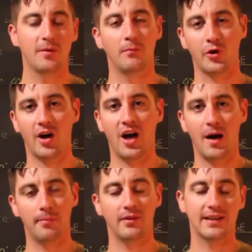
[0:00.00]
more
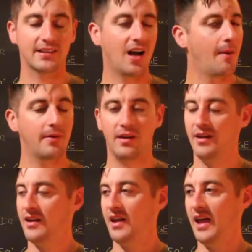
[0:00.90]
hop, less hop.
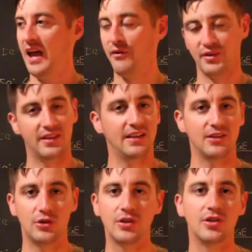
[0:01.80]

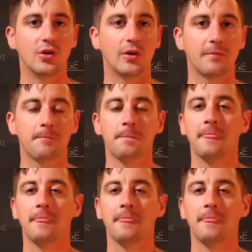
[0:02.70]
Everything, you can do it.